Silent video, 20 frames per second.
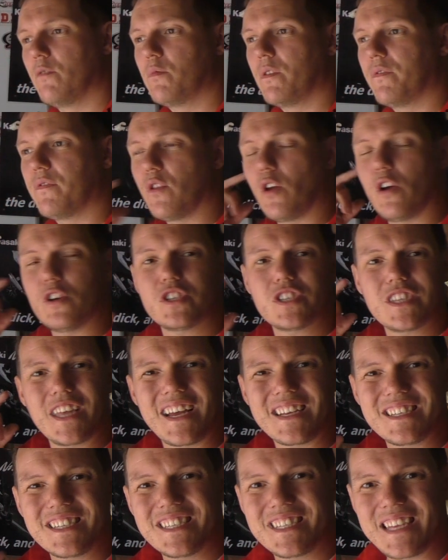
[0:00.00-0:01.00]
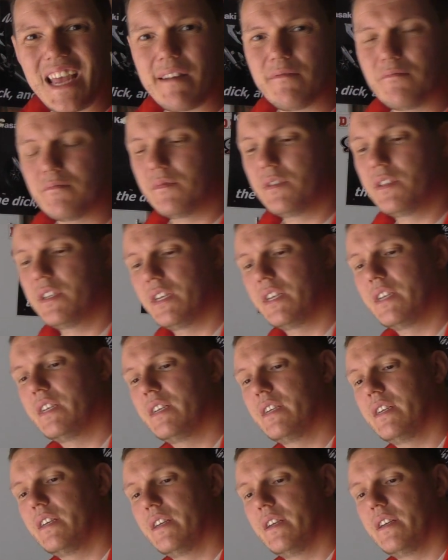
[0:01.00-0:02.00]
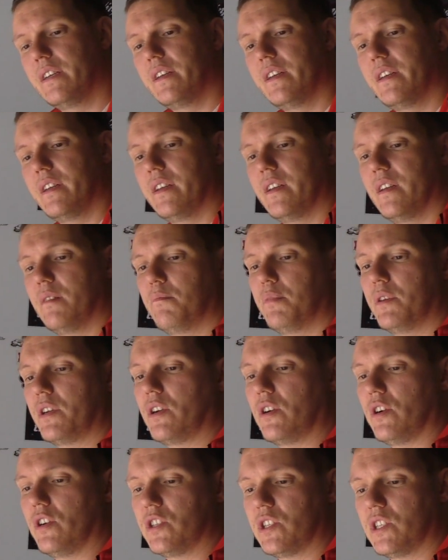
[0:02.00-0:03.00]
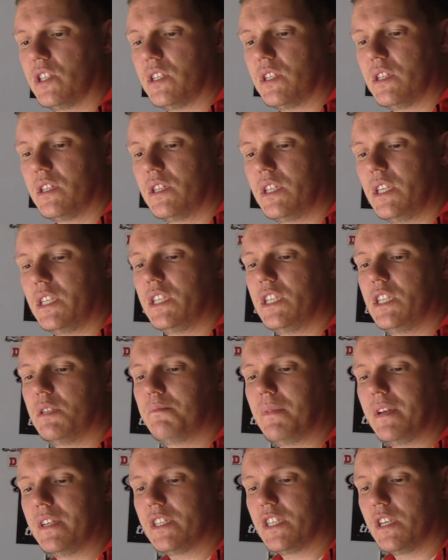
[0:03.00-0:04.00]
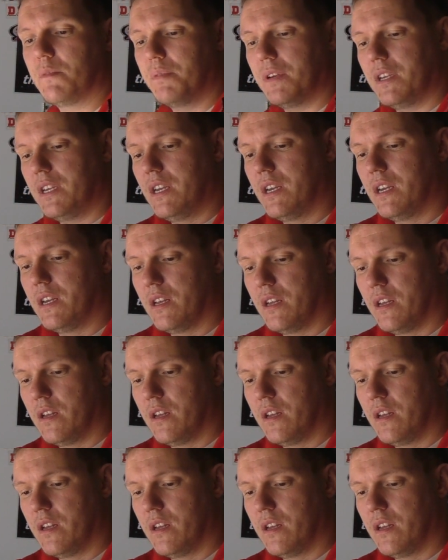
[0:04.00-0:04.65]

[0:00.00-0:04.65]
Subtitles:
We've lost that sound, because this is meant to be